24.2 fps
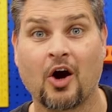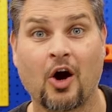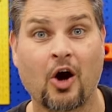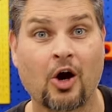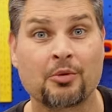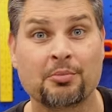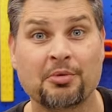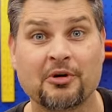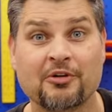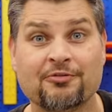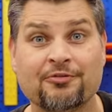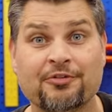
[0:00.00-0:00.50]

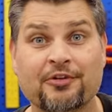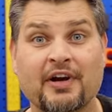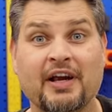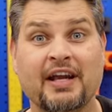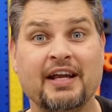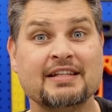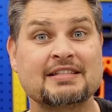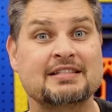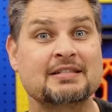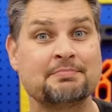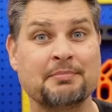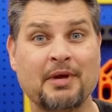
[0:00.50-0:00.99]
Harbor
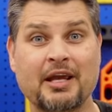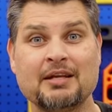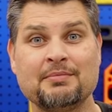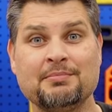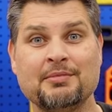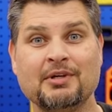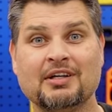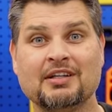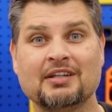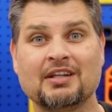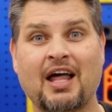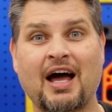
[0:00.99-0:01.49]
Freight's made
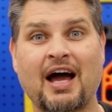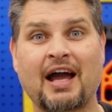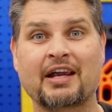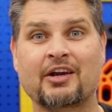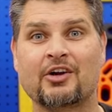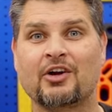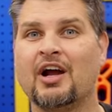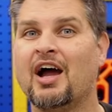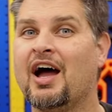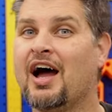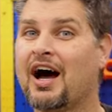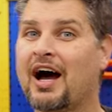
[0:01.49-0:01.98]
me a
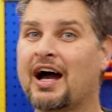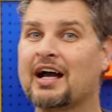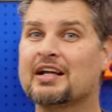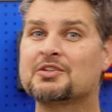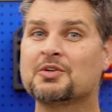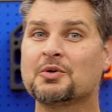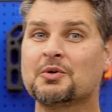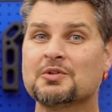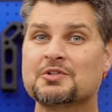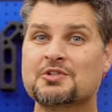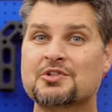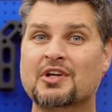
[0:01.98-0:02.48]
liar. I
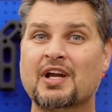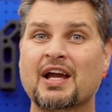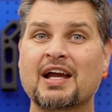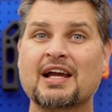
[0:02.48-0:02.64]
told you